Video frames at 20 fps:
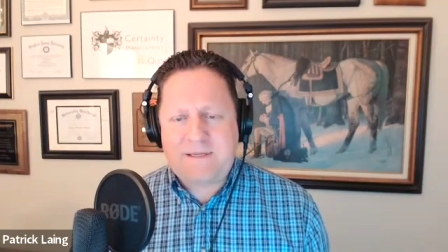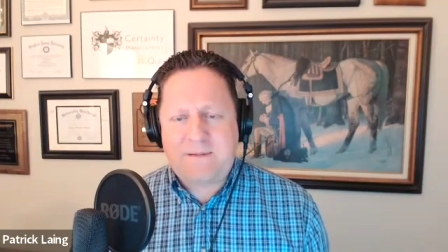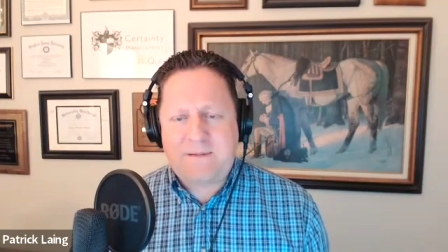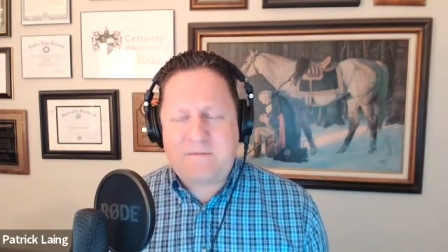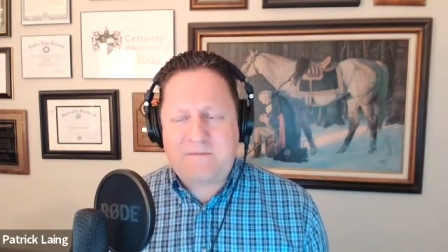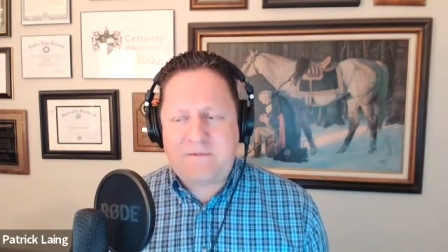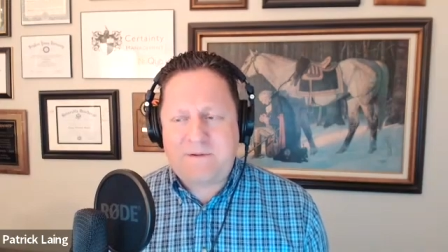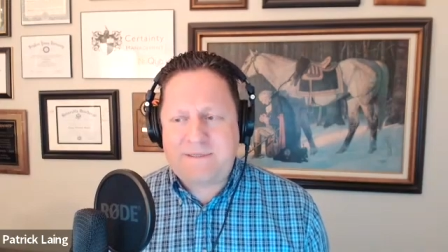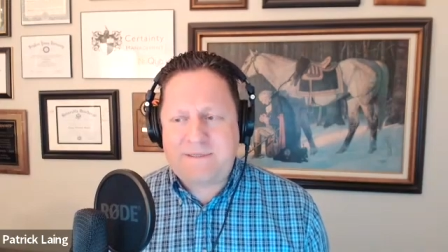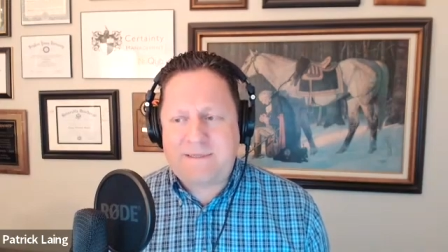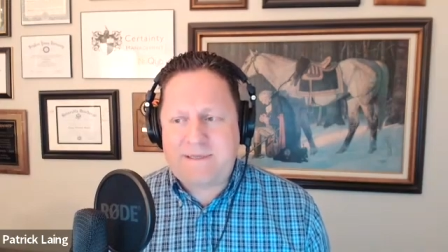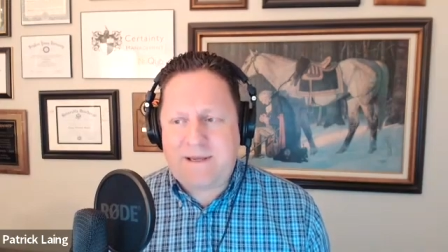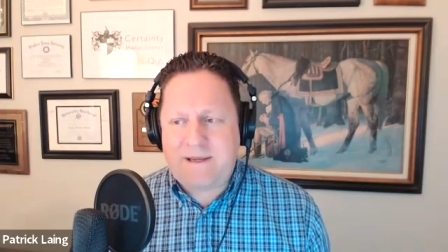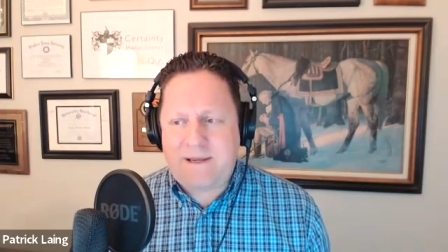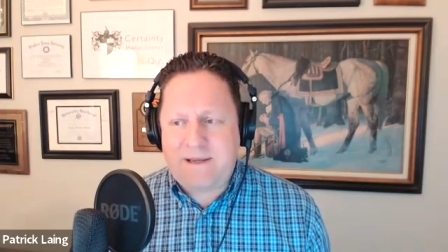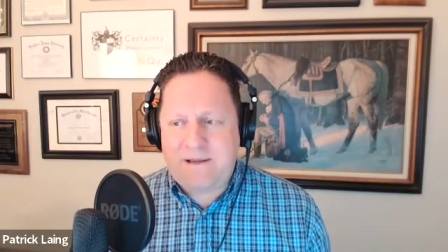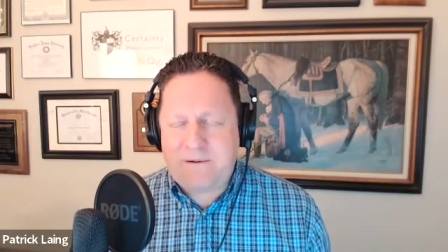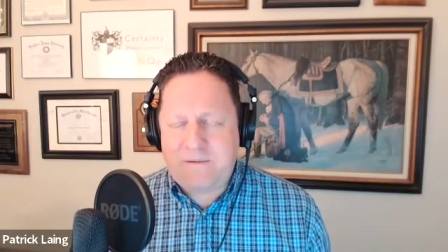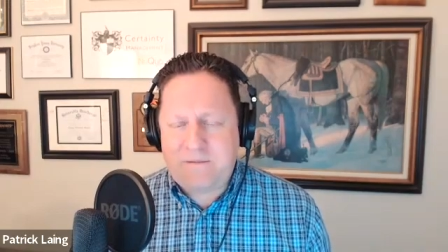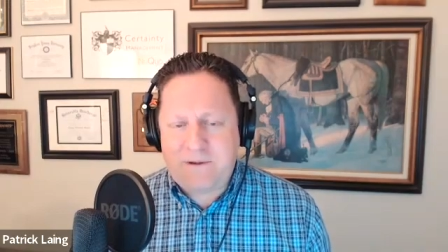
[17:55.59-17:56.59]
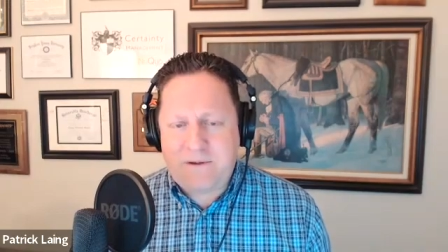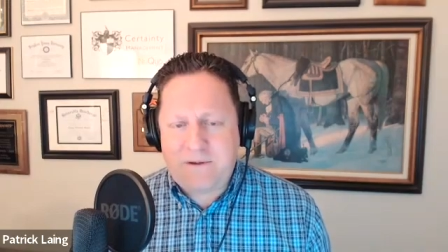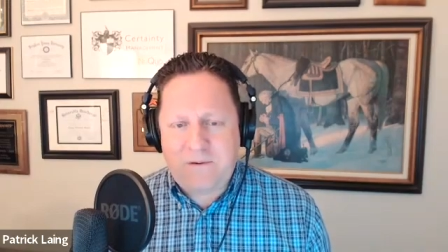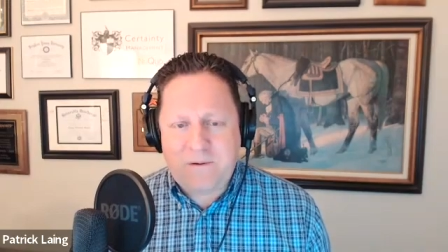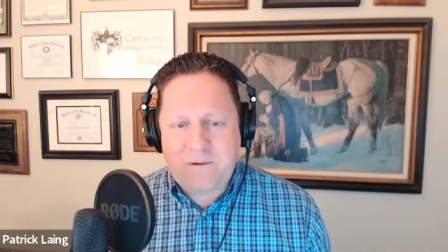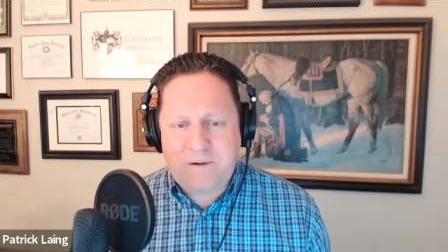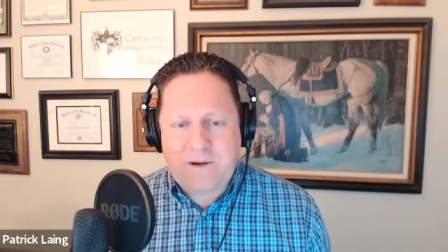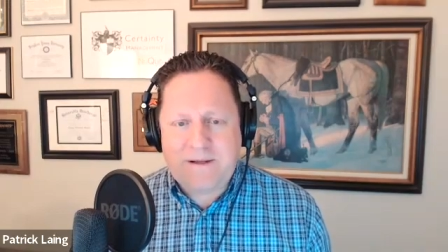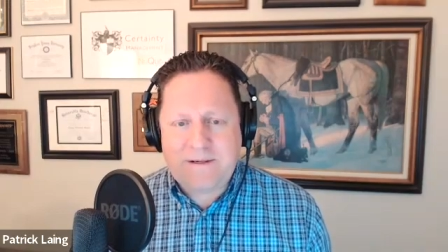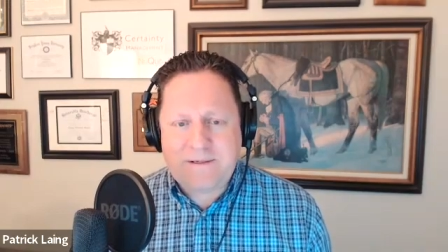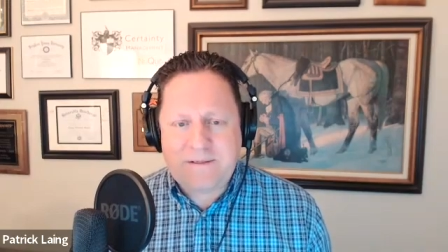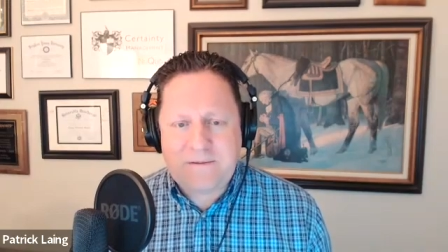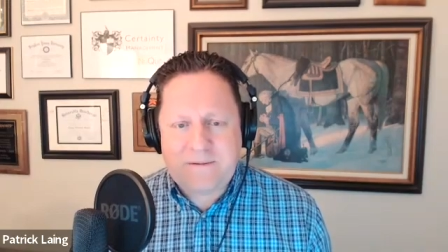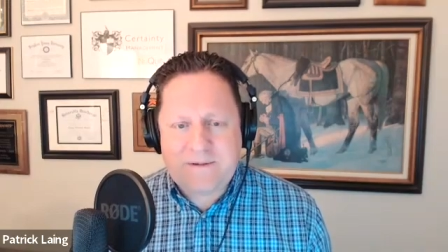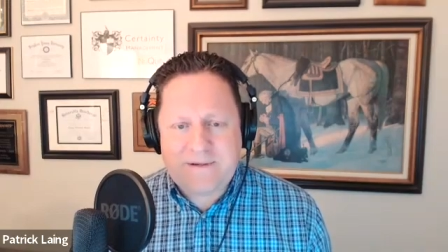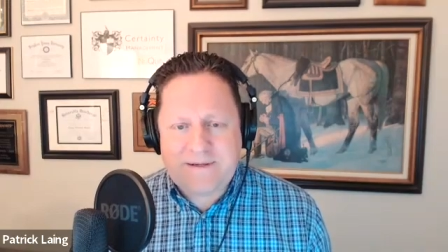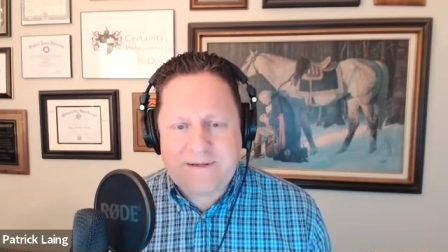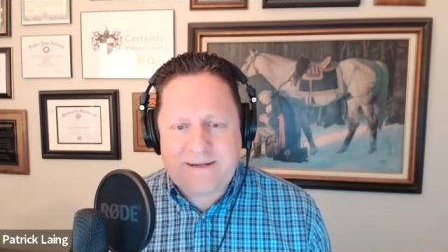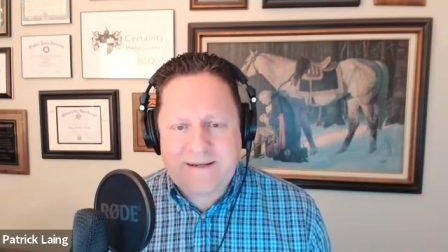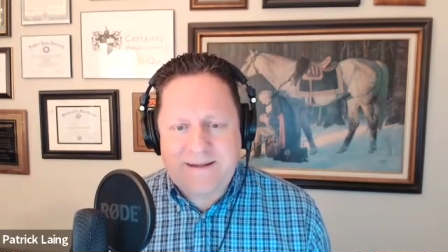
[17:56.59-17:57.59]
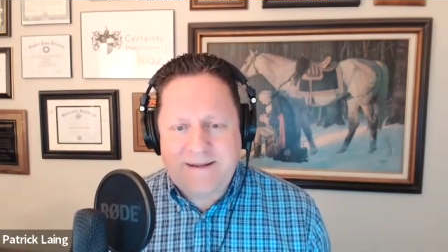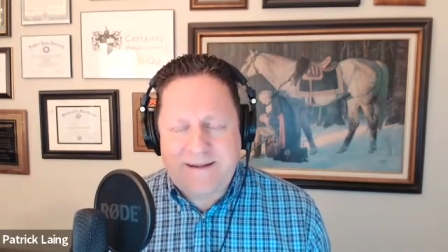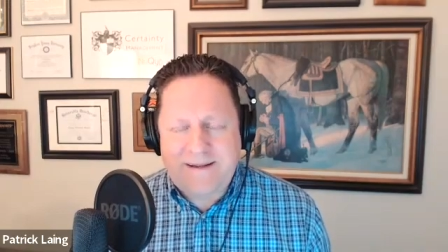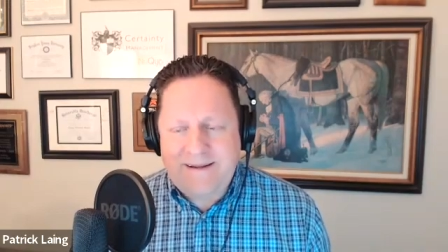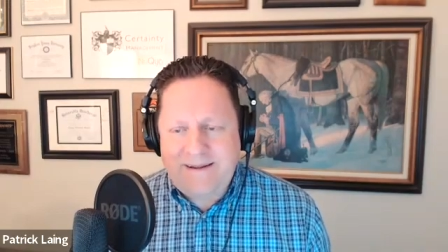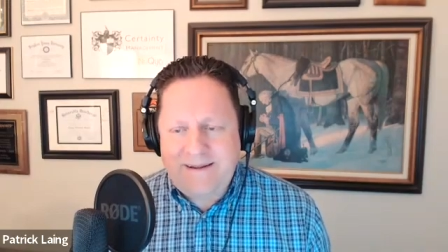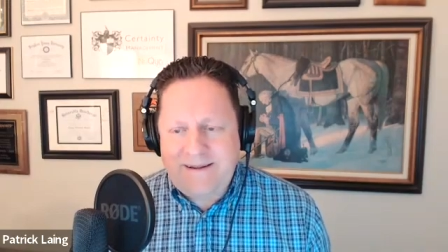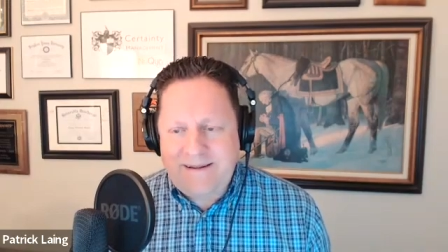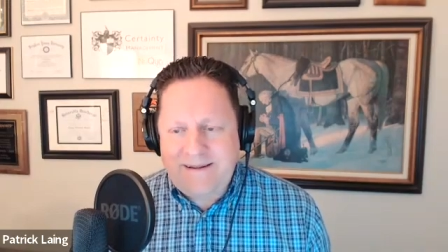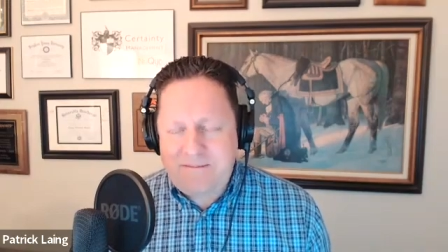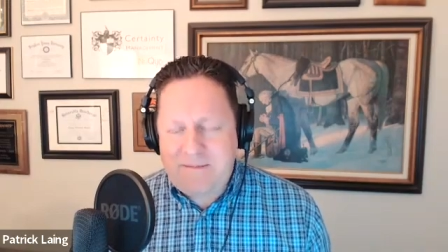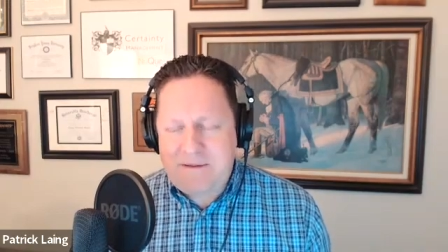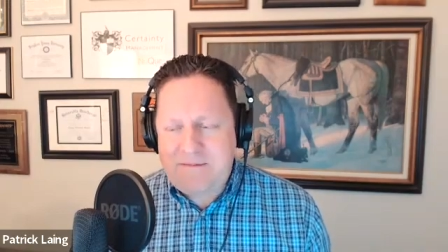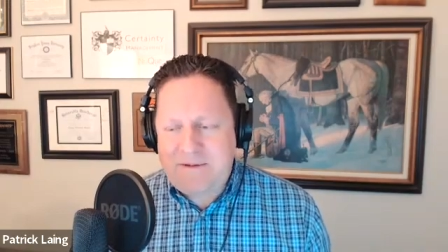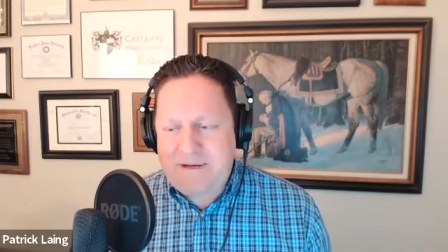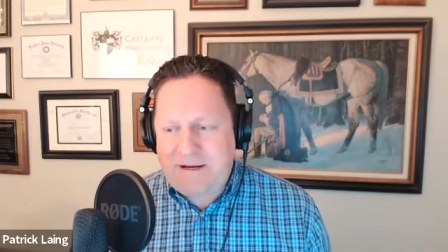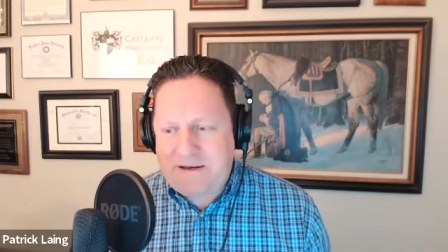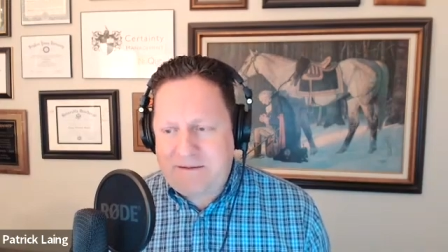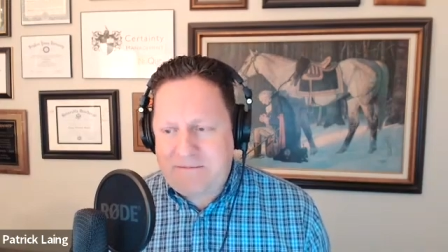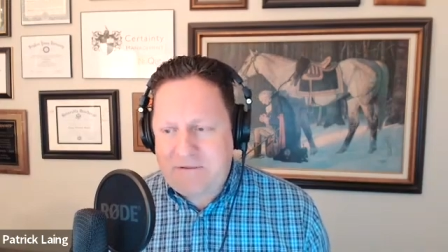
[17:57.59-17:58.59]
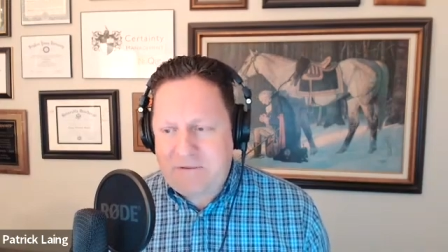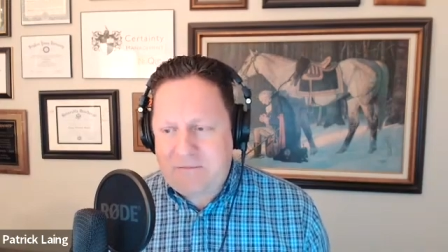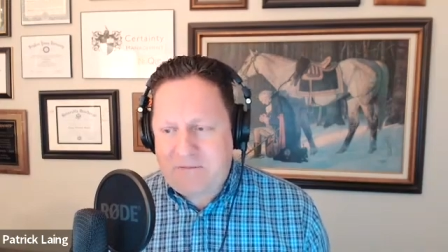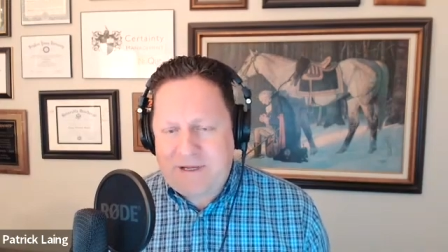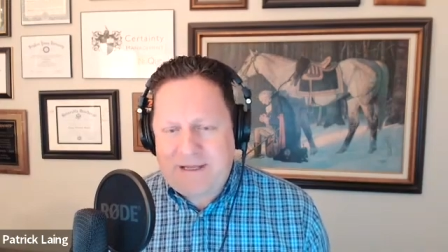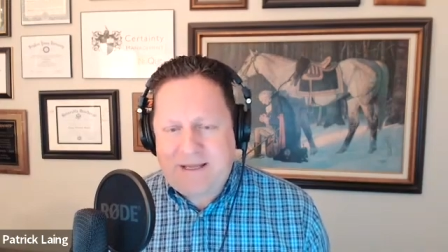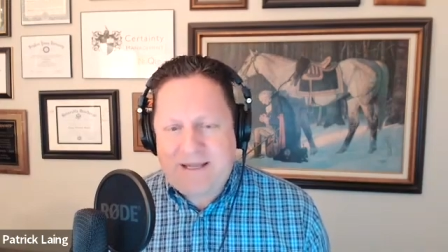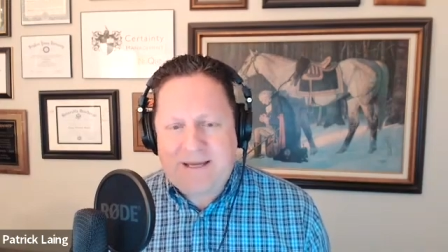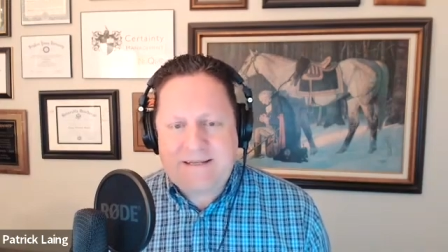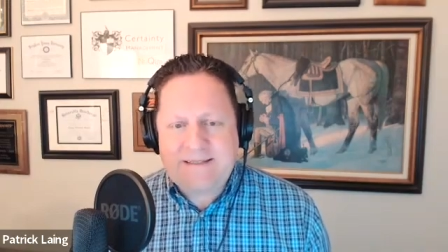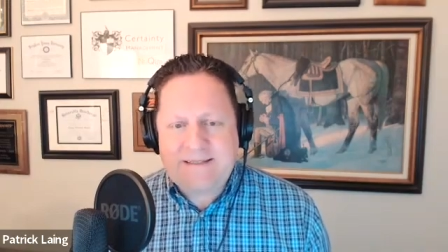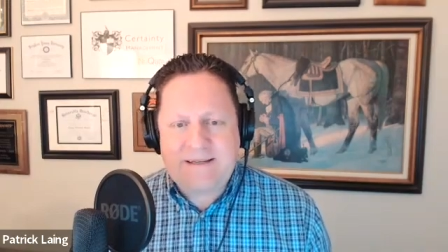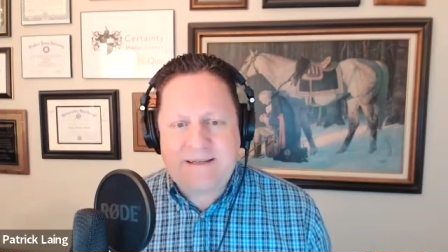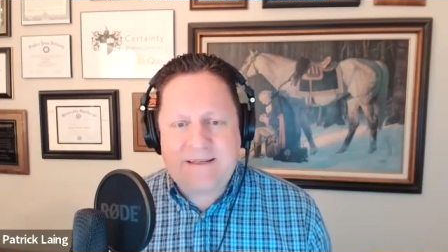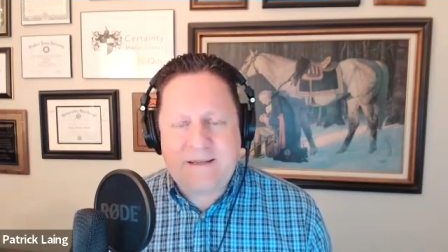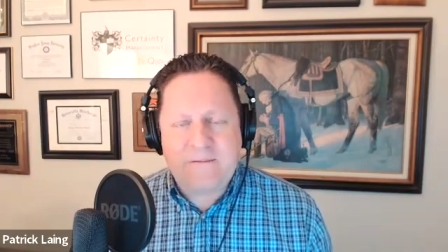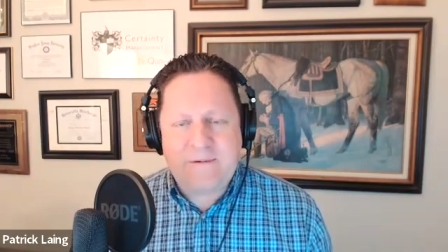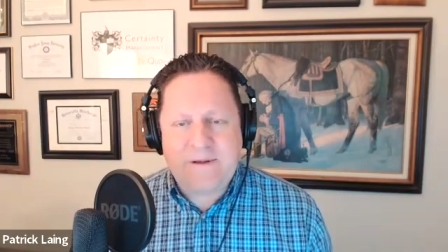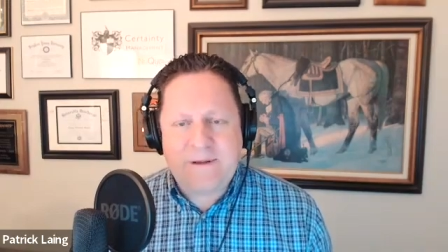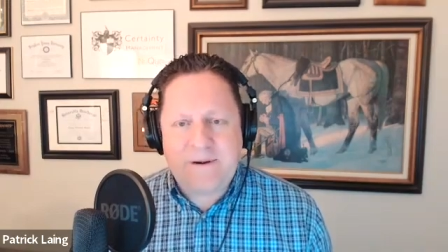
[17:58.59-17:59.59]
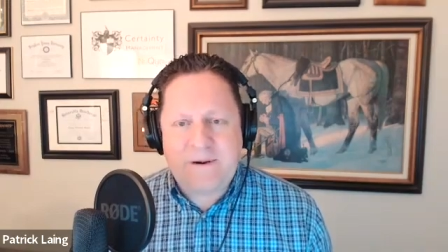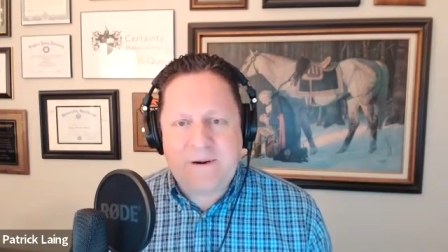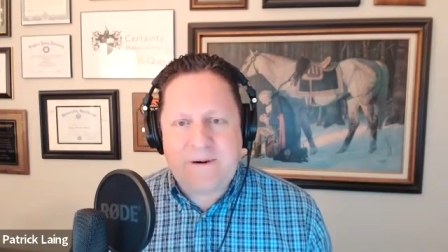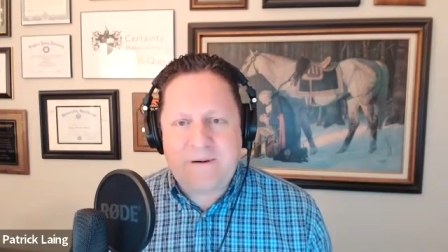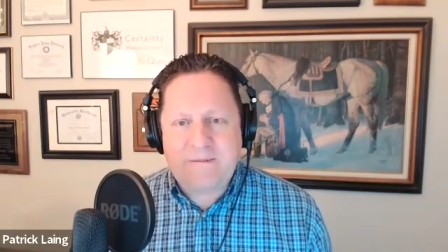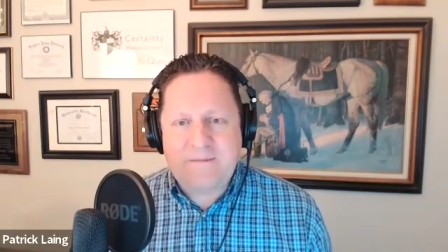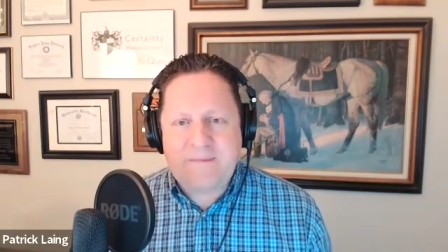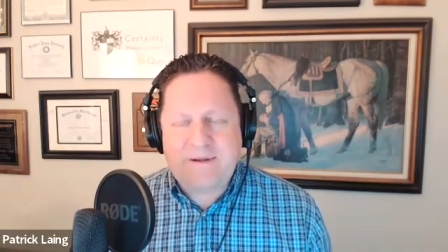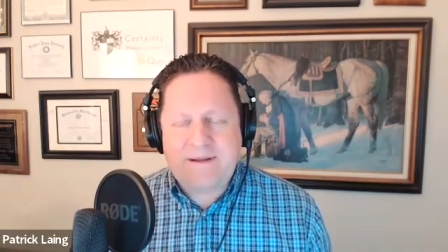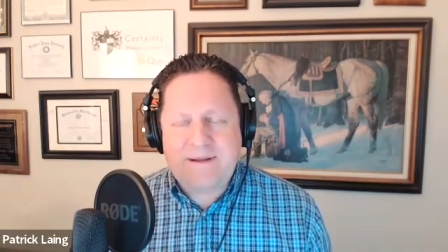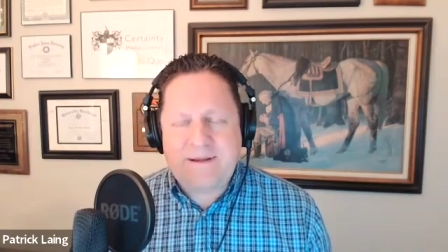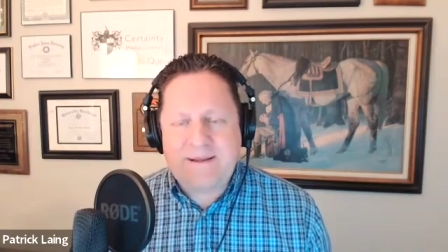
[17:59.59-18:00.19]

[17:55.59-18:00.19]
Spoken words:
Some of us, we hold on to it, maybe not even realizing that we are, but